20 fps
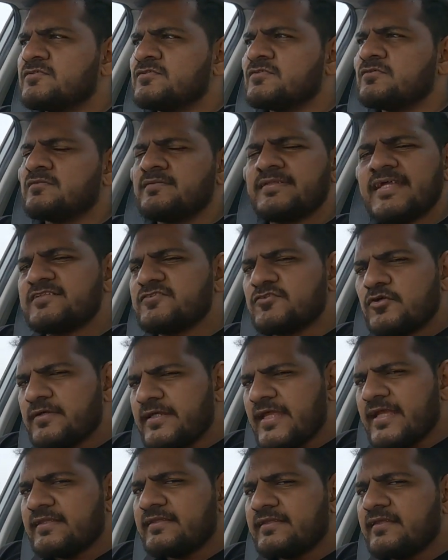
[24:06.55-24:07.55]
So let's
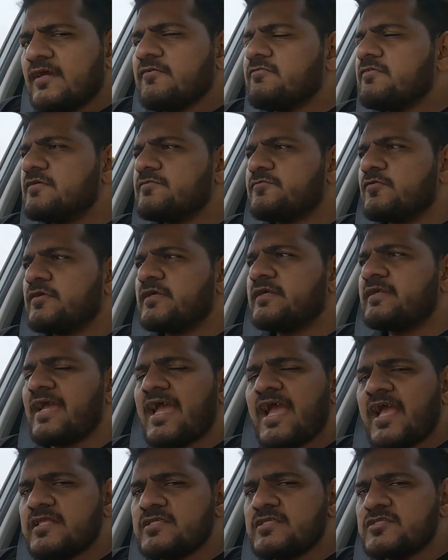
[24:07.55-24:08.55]
not take their word for it
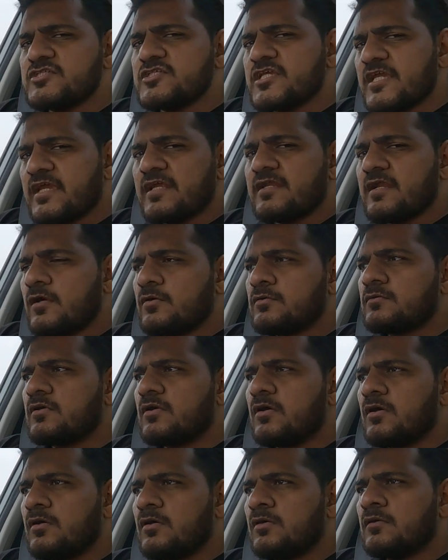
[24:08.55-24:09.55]
and check it out
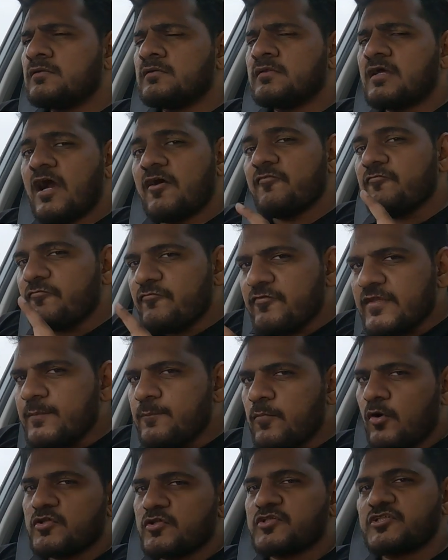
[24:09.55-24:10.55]
on our
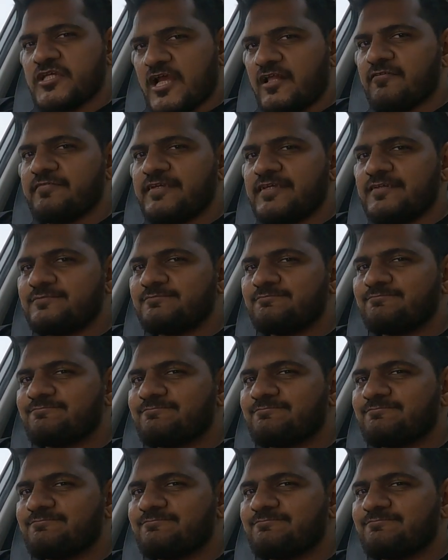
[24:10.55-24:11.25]
V-Box, shall we?